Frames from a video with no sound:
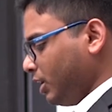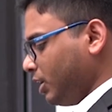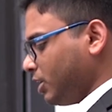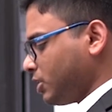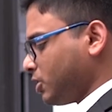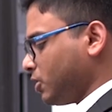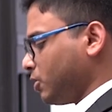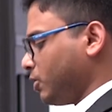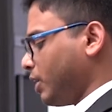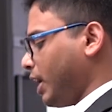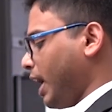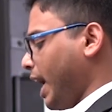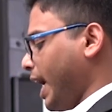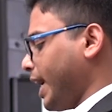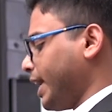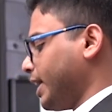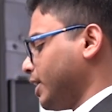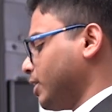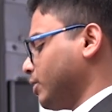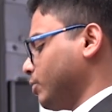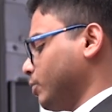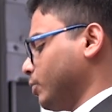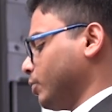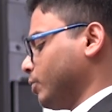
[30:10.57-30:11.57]
So
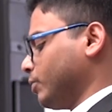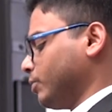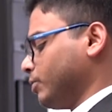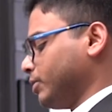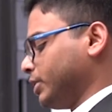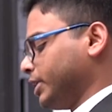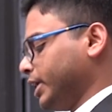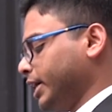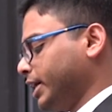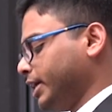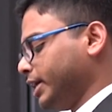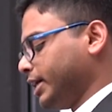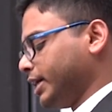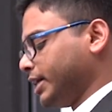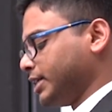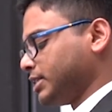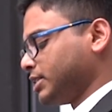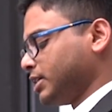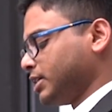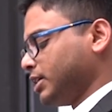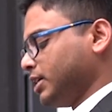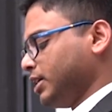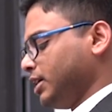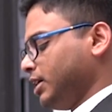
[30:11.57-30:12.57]
I did
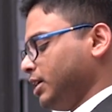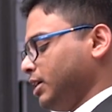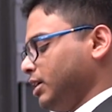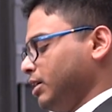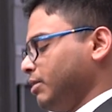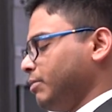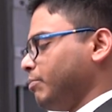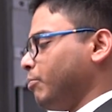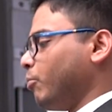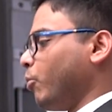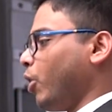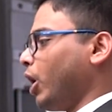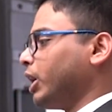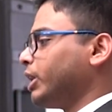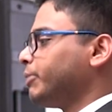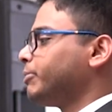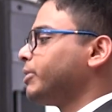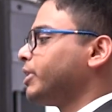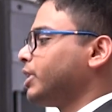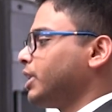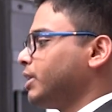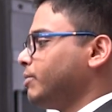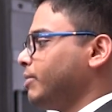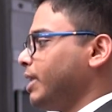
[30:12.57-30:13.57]
is
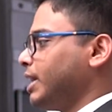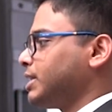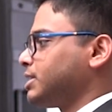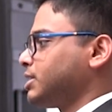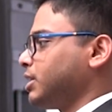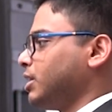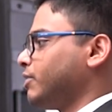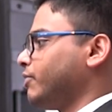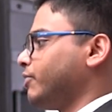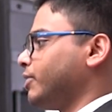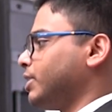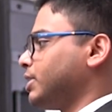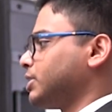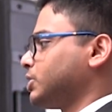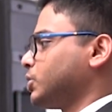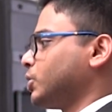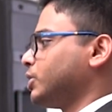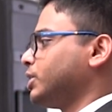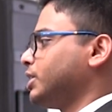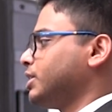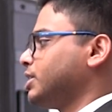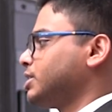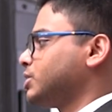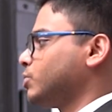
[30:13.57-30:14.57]
molybdenum and sulfur. So
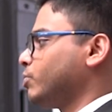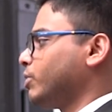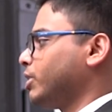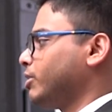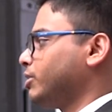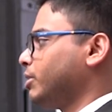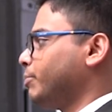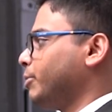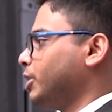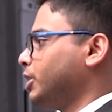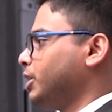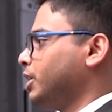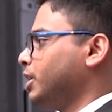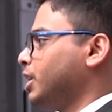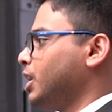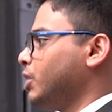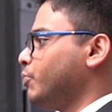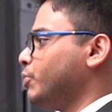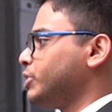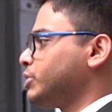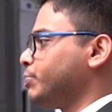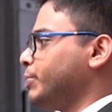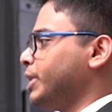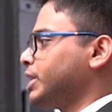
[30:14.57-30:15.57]
this is one of the material
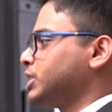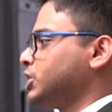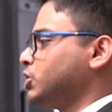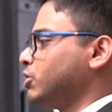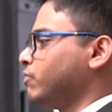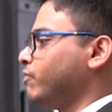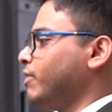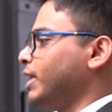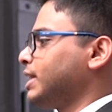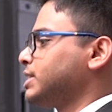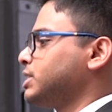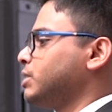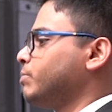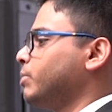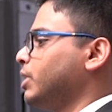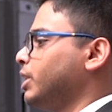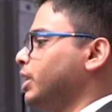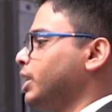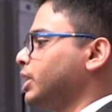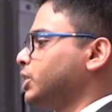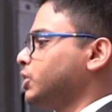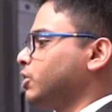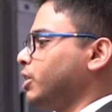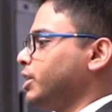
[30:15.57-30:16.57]
which makes your flexible
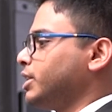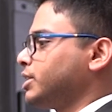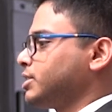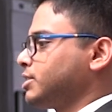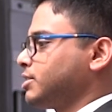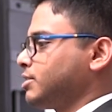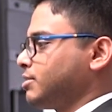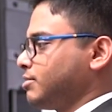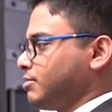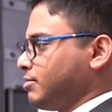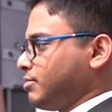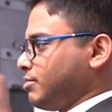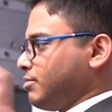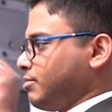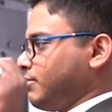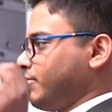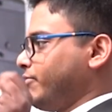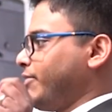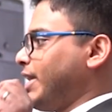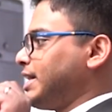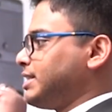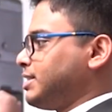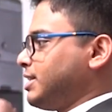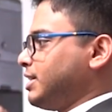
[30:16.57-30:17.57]
electronics
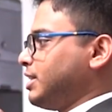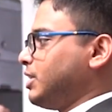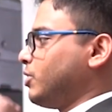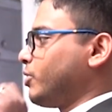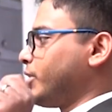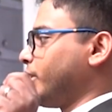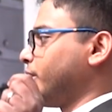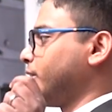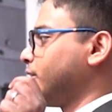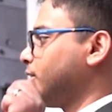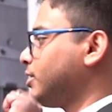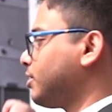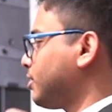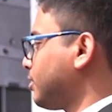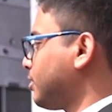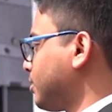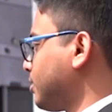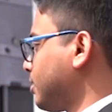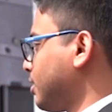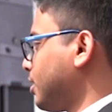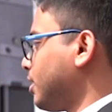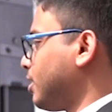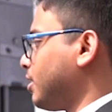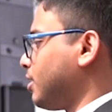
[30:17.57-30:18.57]
fancy looking
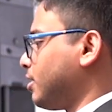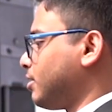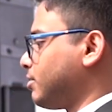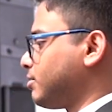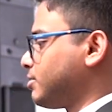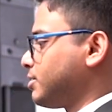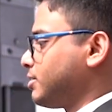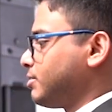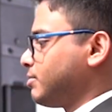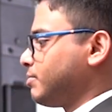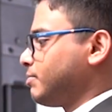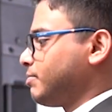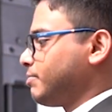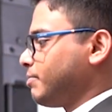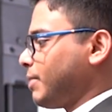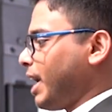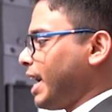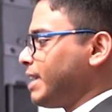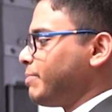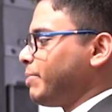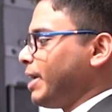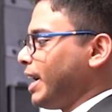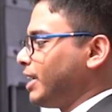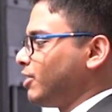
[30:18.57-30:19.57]

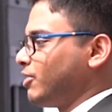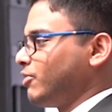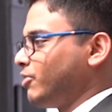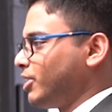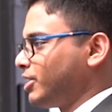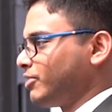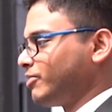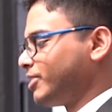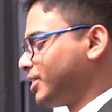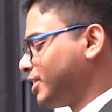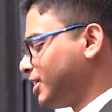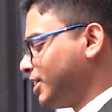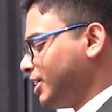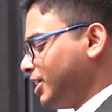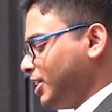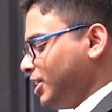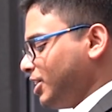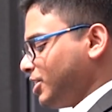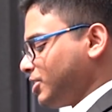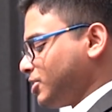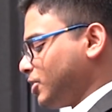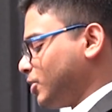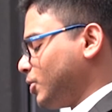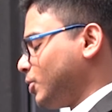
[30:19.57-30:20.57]
iPad or whatever.
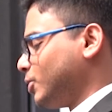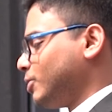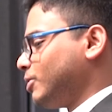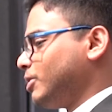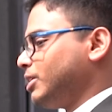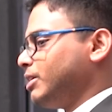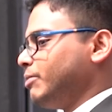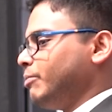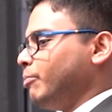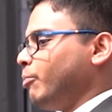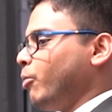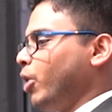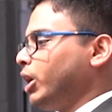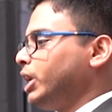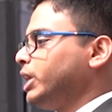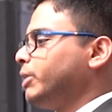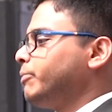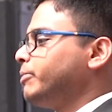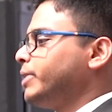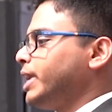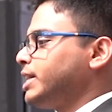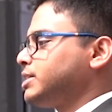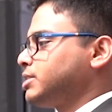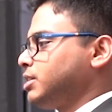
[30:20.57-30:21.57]
So
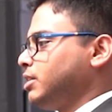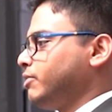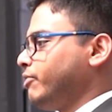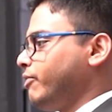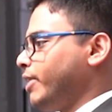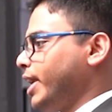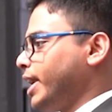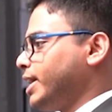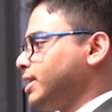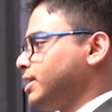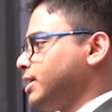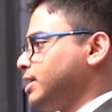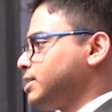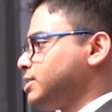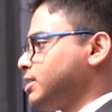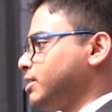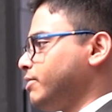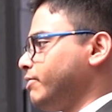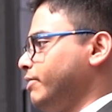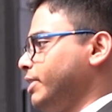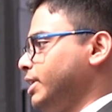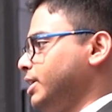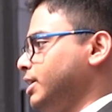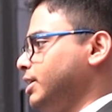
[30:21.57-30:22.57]
molybdenum disulfide is
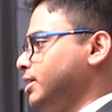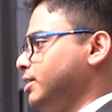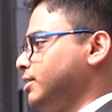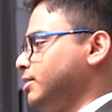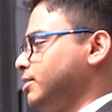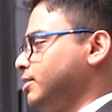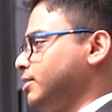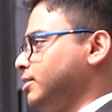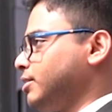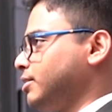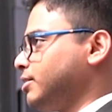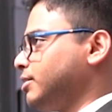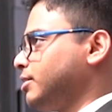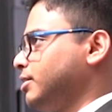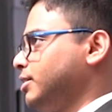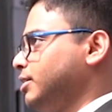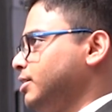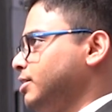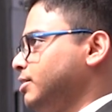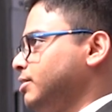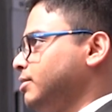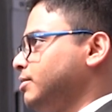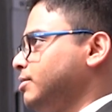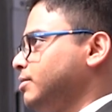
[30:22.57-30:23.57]
a very
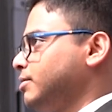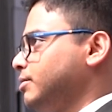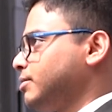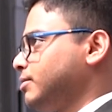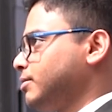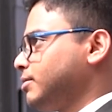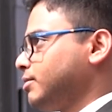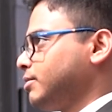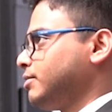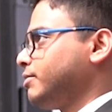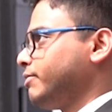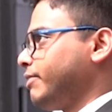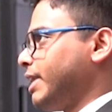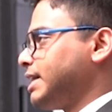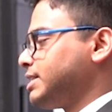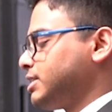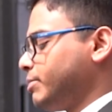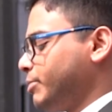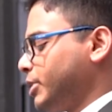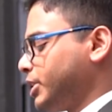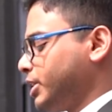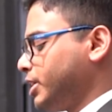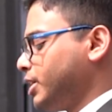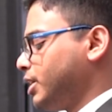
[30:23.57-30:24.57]
fancy
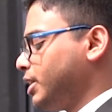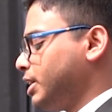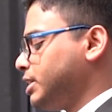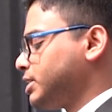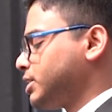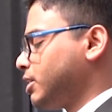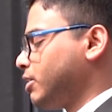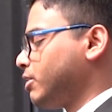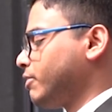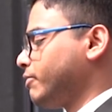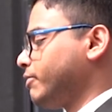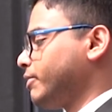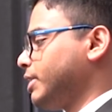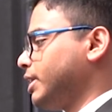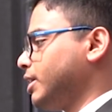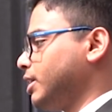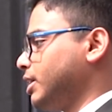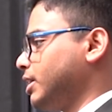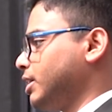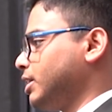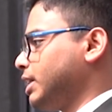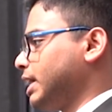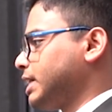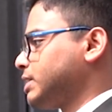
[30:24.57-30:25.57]
material inside of
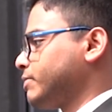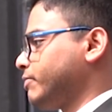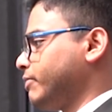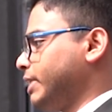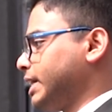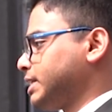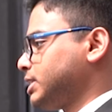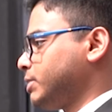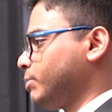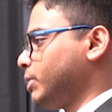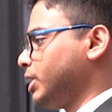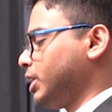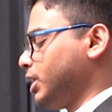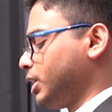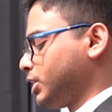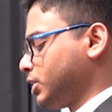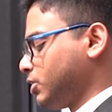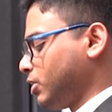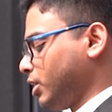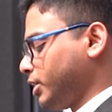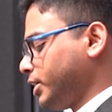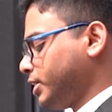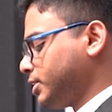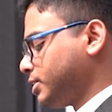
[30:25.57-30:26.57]
flexible
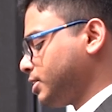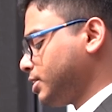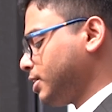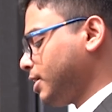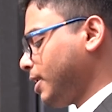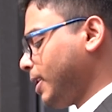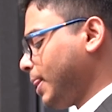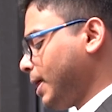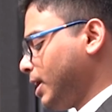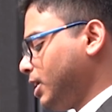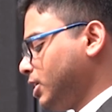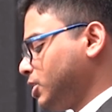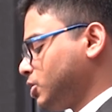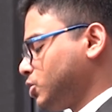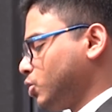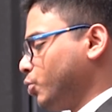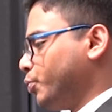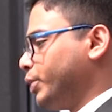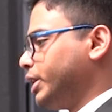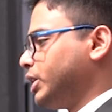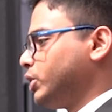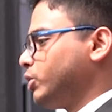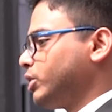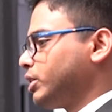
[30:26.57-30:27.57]
electronics. So
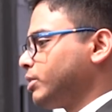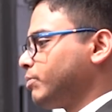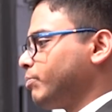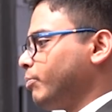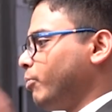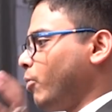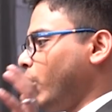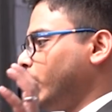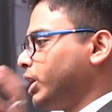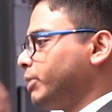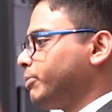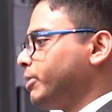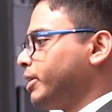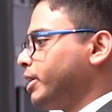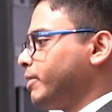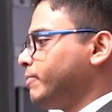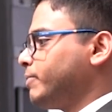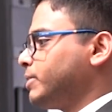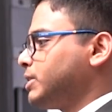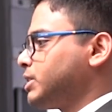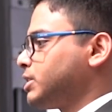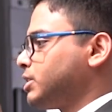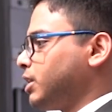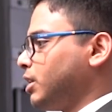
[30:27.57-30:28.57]
we took
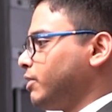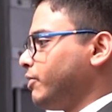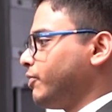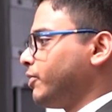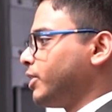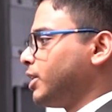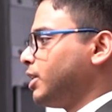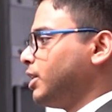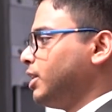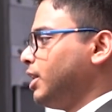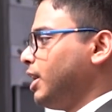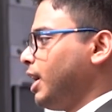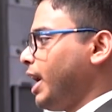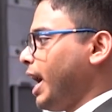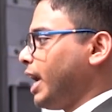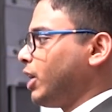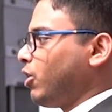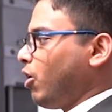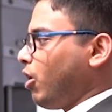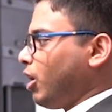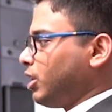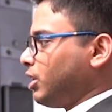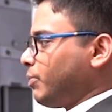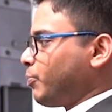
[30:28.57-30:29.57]
molybdenum, sulfur, and
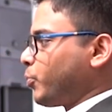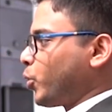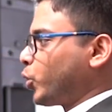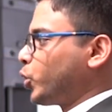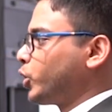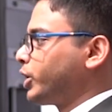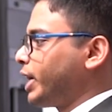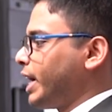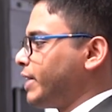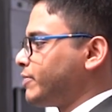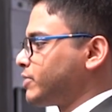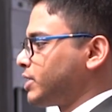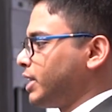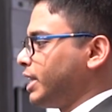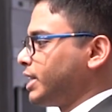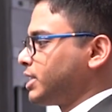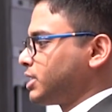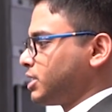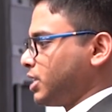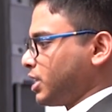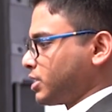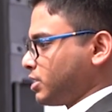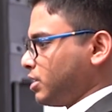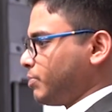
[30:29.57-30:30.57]
all the prototypes, like
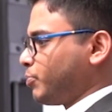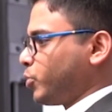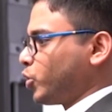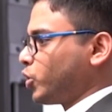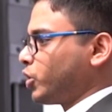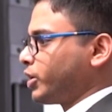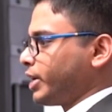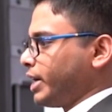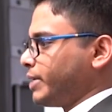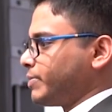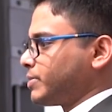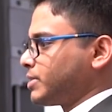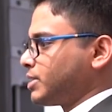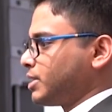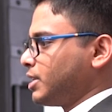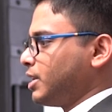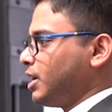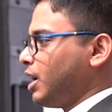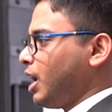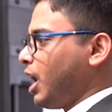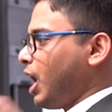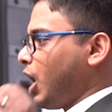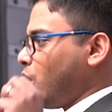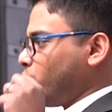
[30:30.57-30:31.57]
structural prototypes,
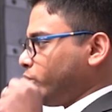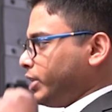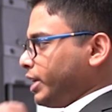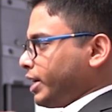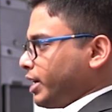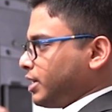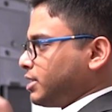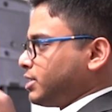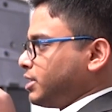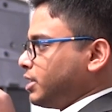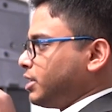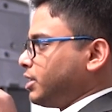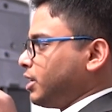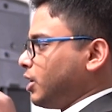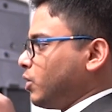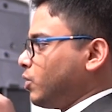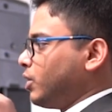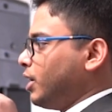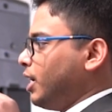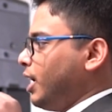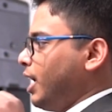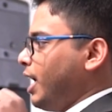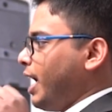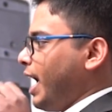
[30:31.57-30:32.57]
how they can sit
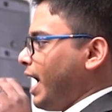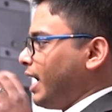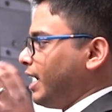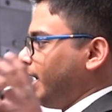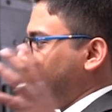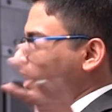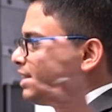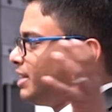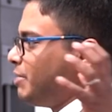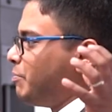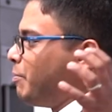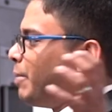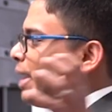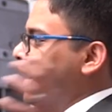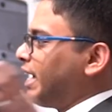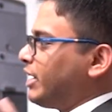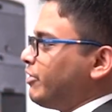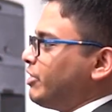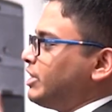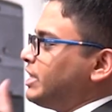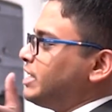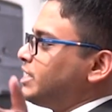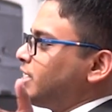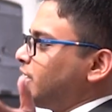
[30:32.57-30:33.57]
down, and let them mate
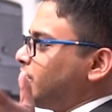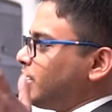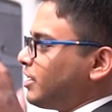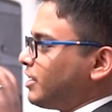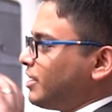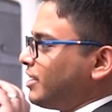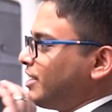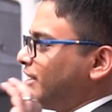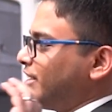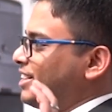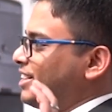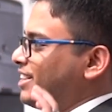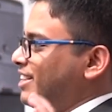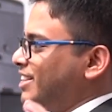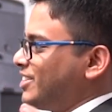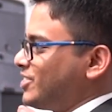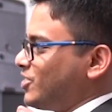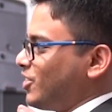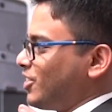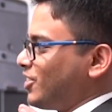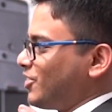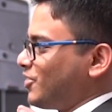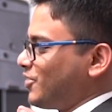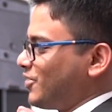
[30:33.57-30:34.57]
with each other,
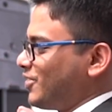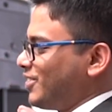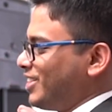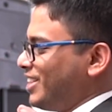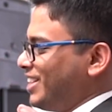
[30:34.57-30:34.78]
sort of,